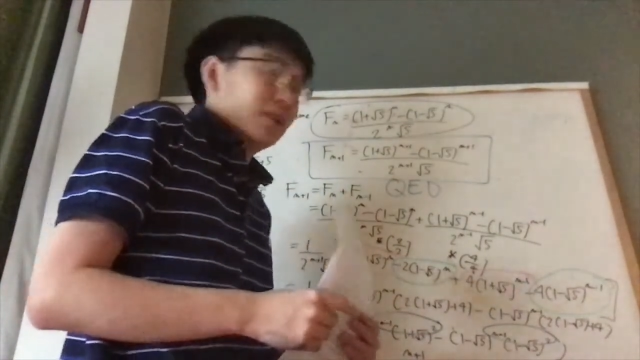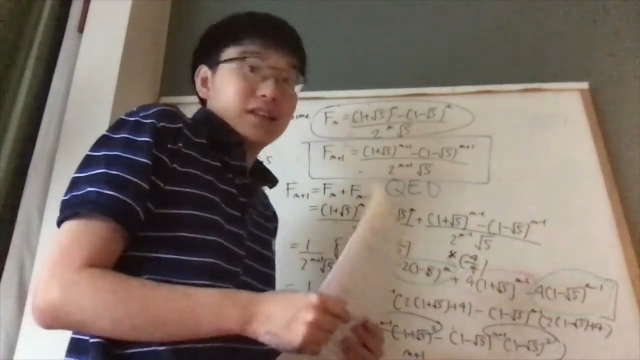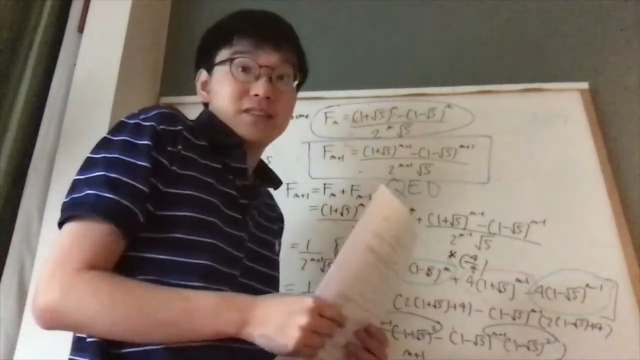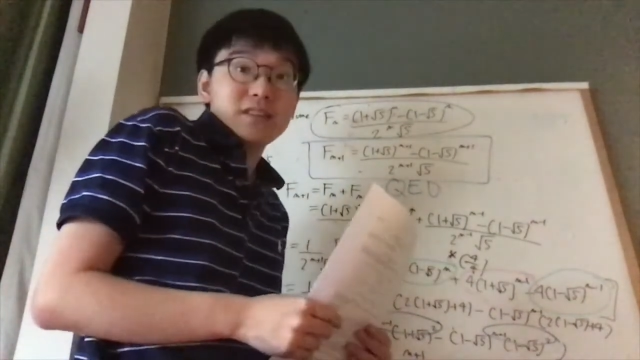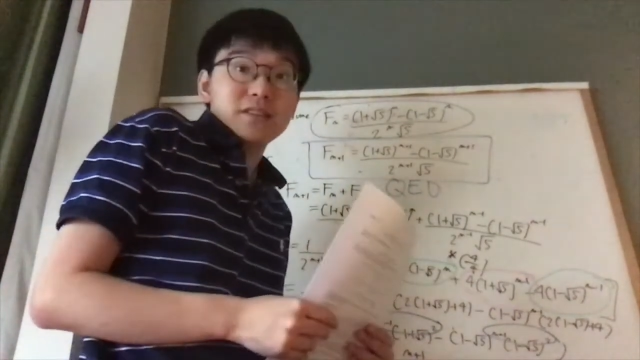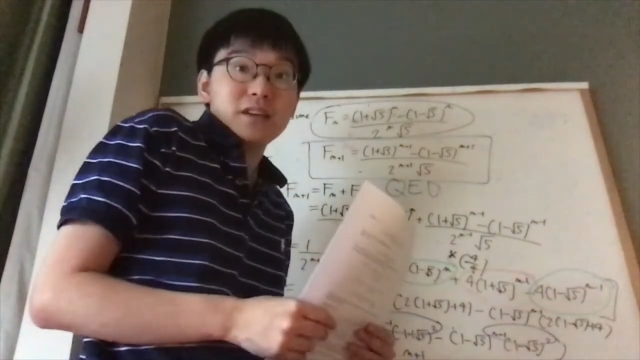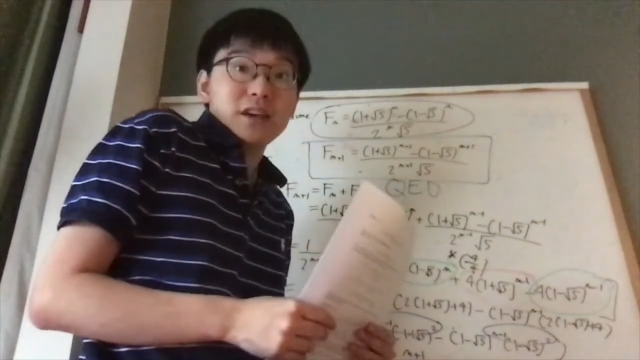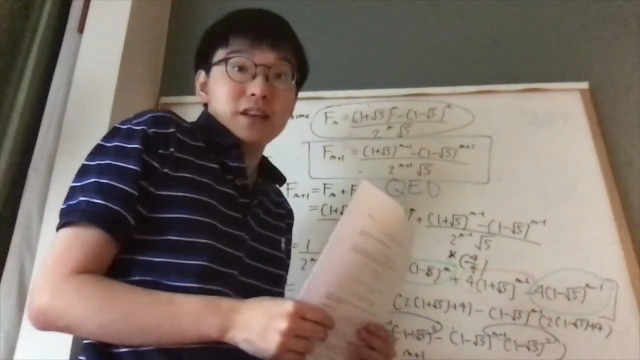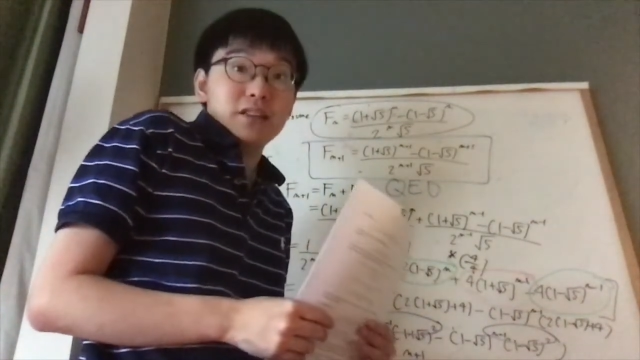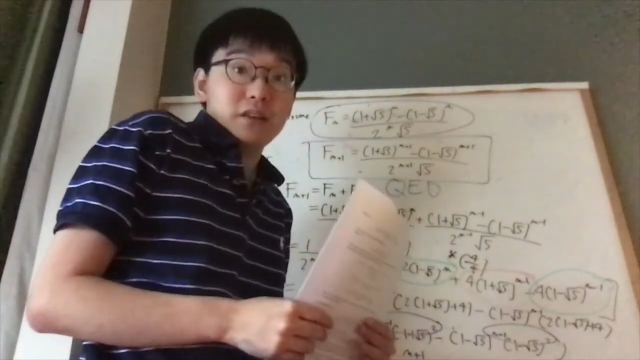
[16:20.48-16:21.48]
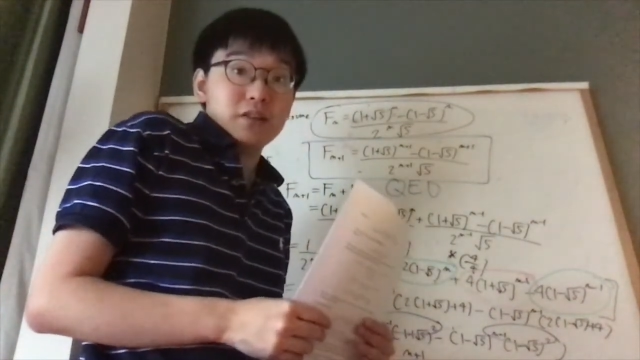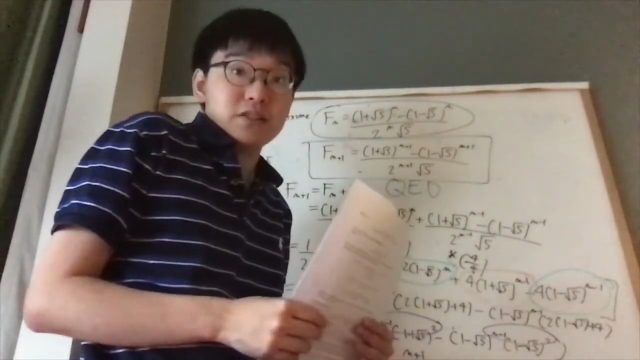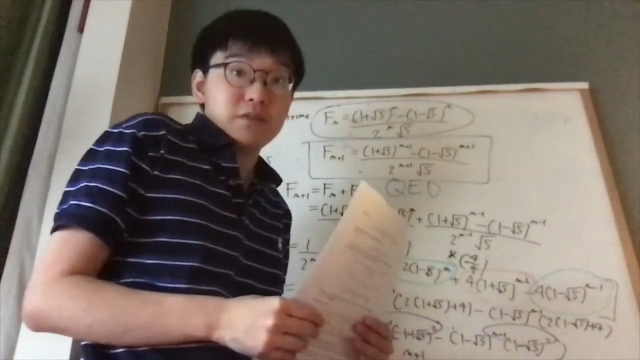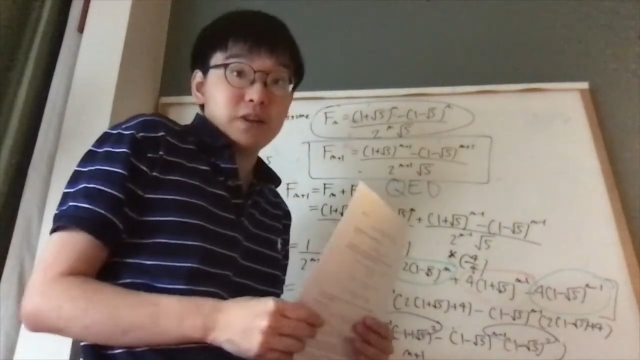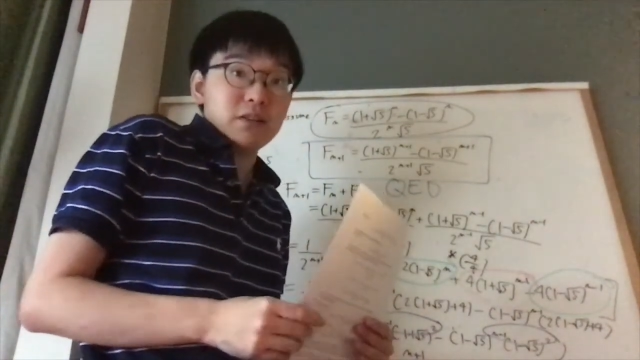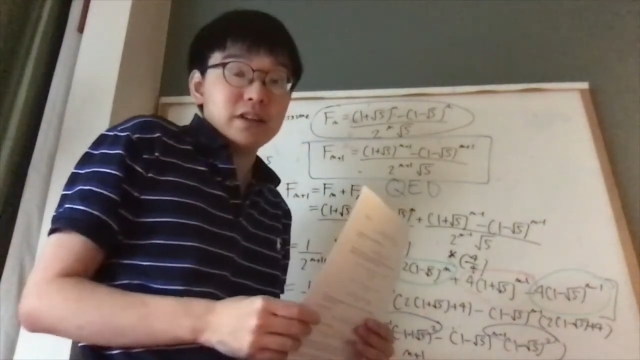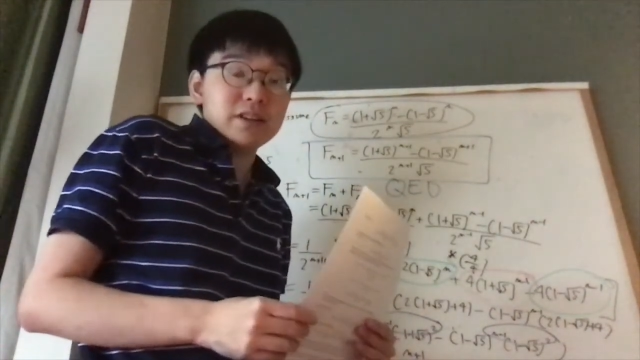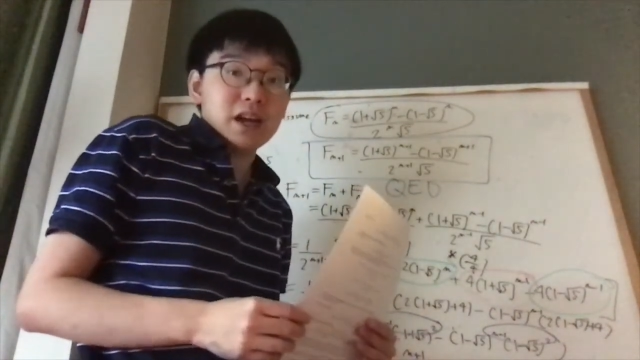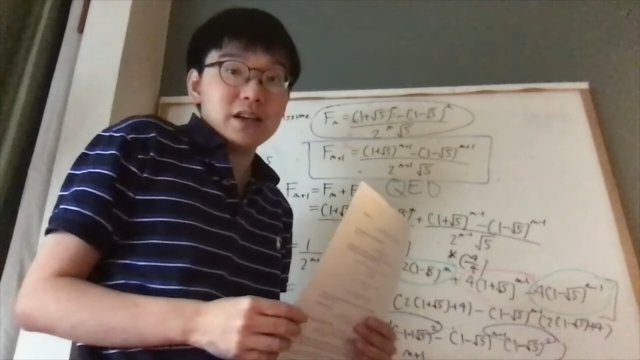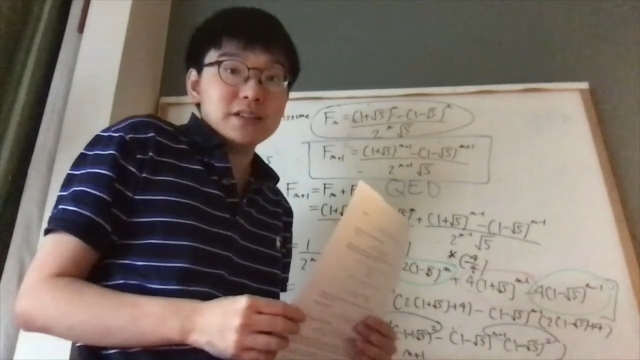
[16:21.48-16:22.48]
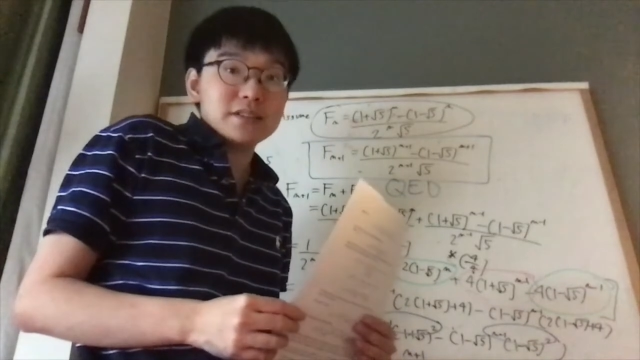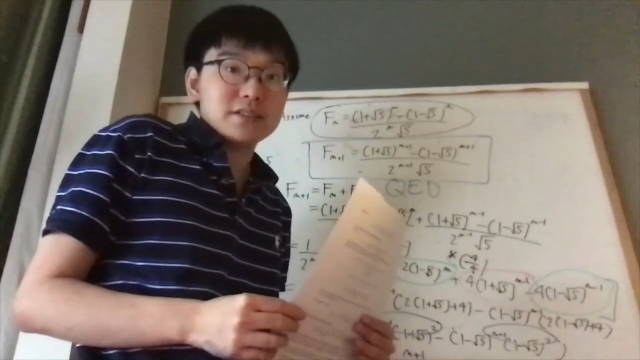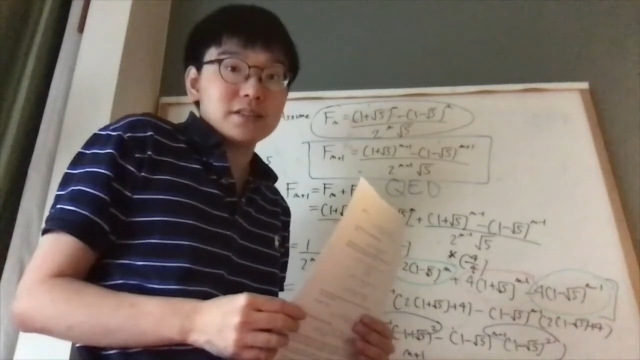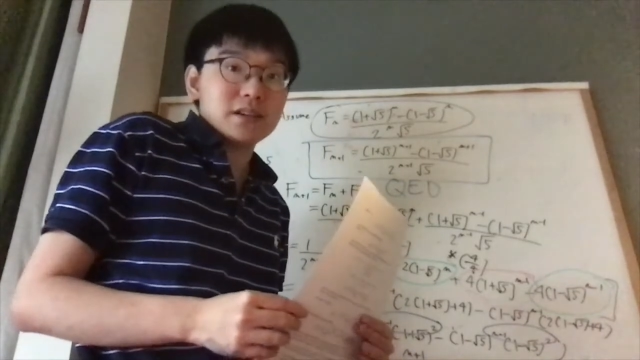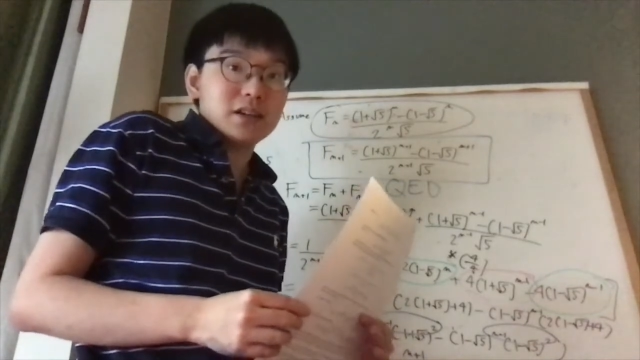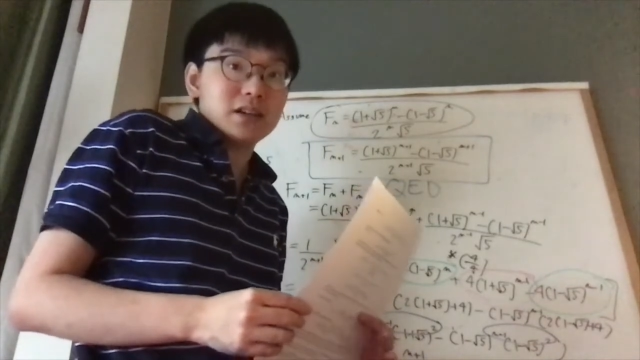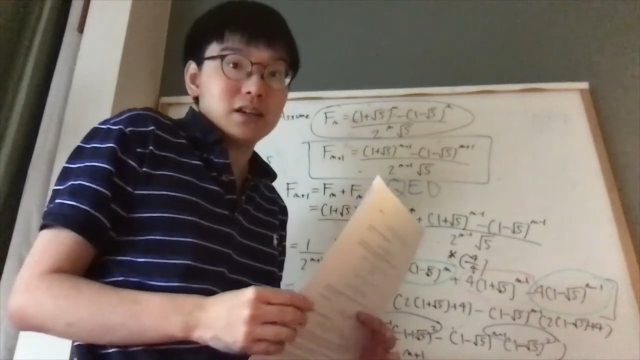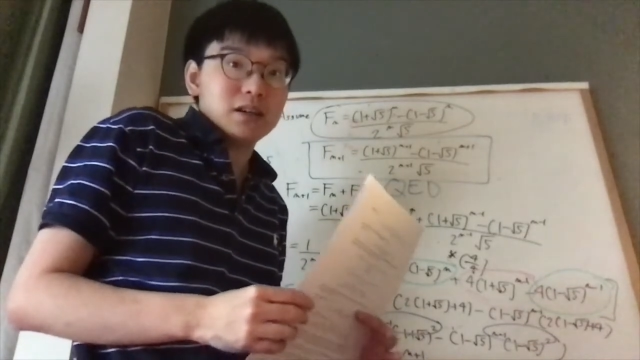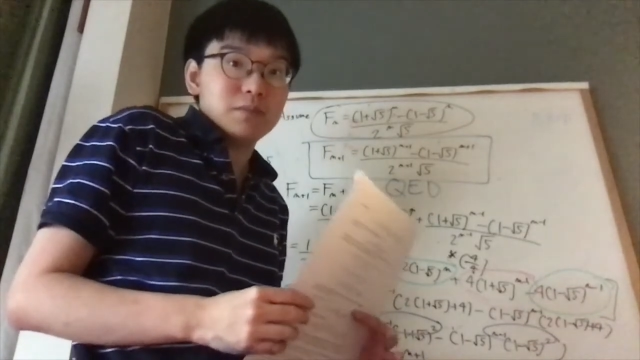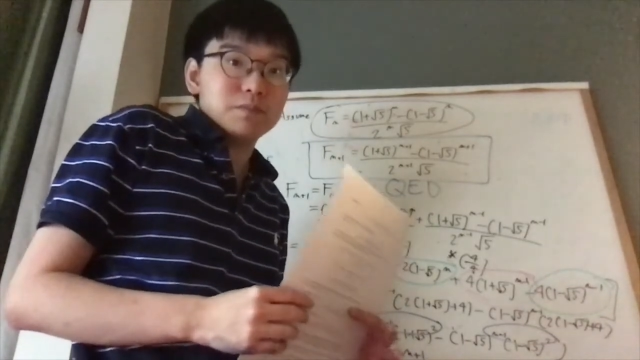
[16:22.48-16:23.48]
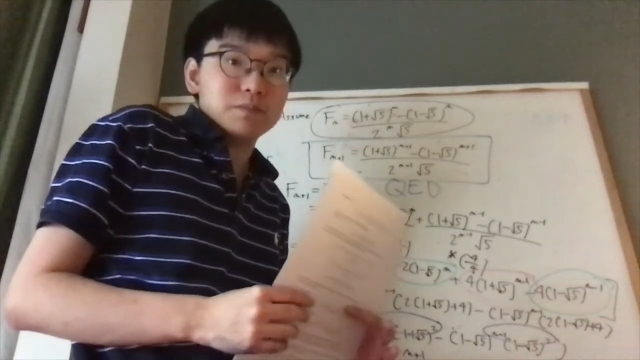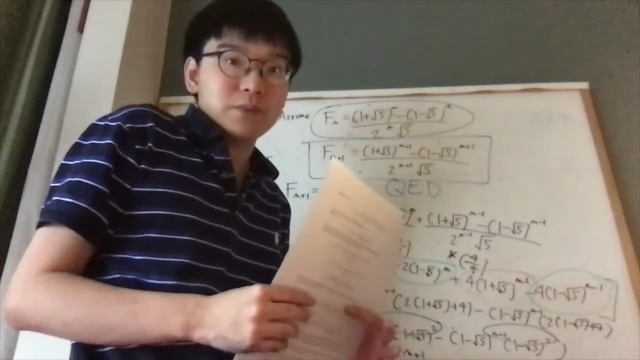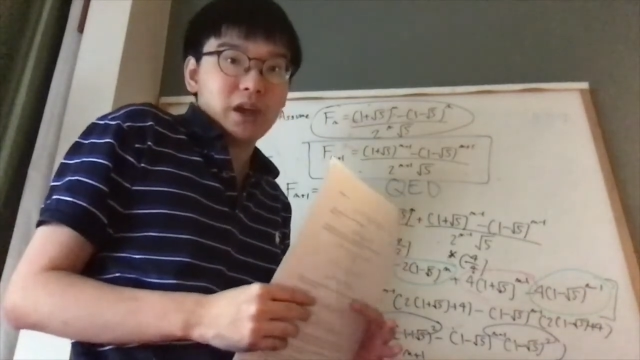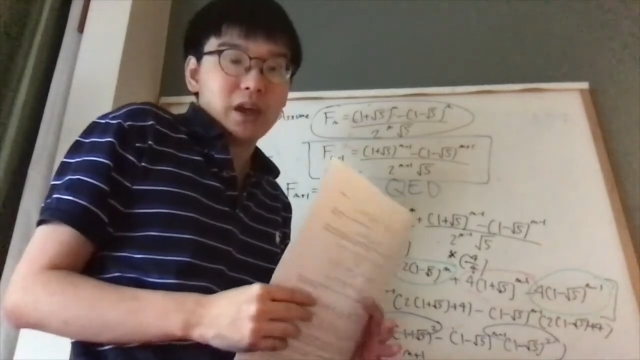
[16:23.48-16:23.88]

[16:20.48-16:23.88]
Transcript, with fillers: that's it. There's a very nice um,